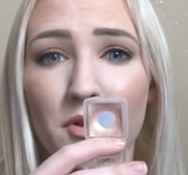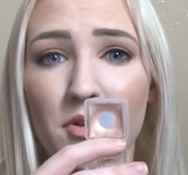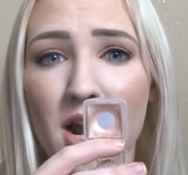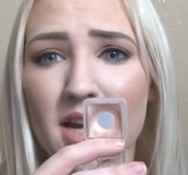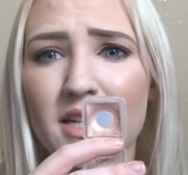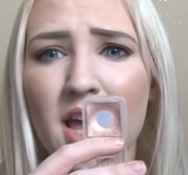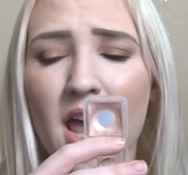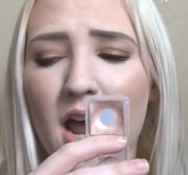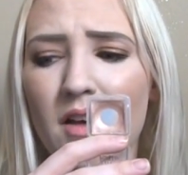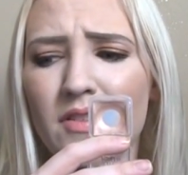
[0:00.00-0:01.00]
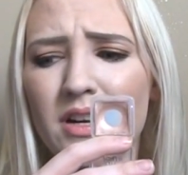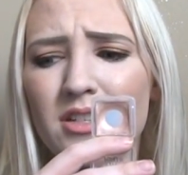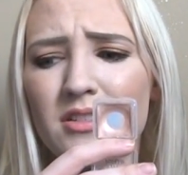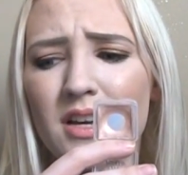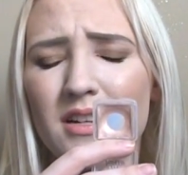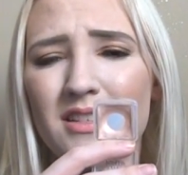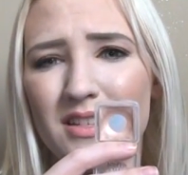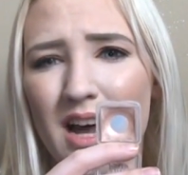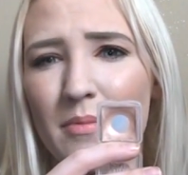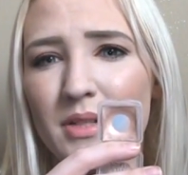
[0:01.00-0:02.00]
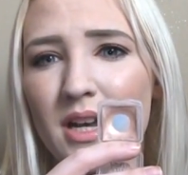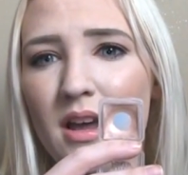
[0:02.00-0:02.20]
great, and then I just kind of stopped.